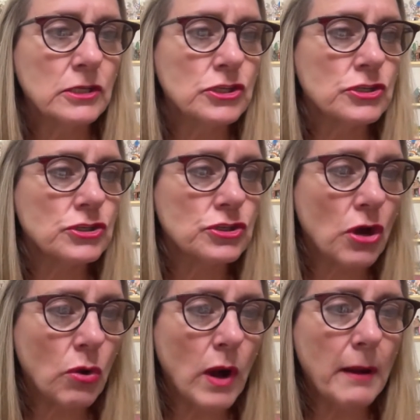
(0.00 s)
to
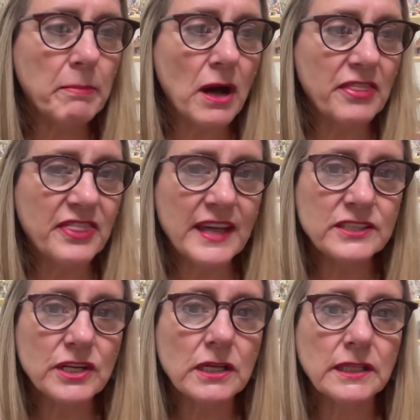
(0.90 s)
show up
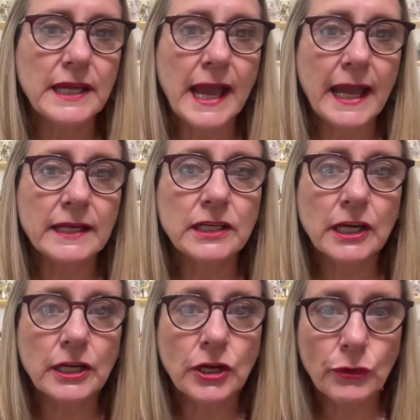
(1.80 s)
authentically and
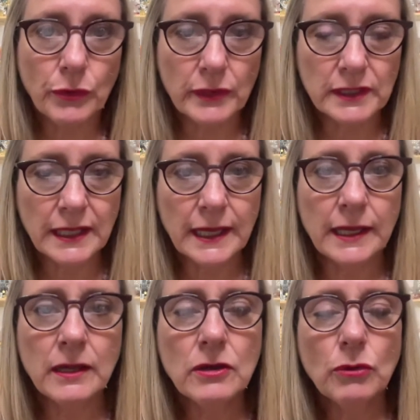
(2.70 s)

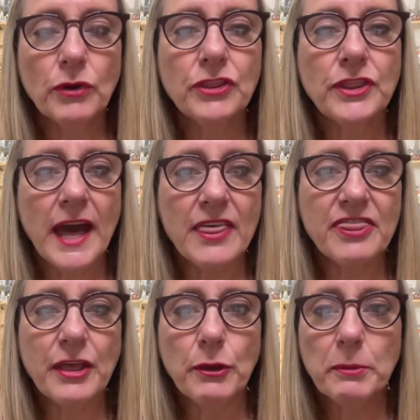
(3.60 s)
congruently with that
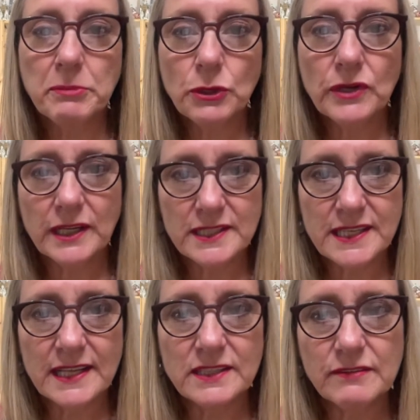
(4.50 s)
therapeutic
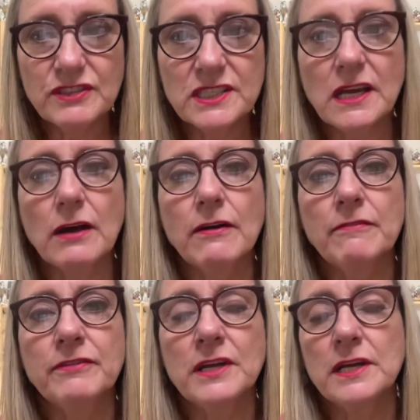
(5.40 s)
sense of self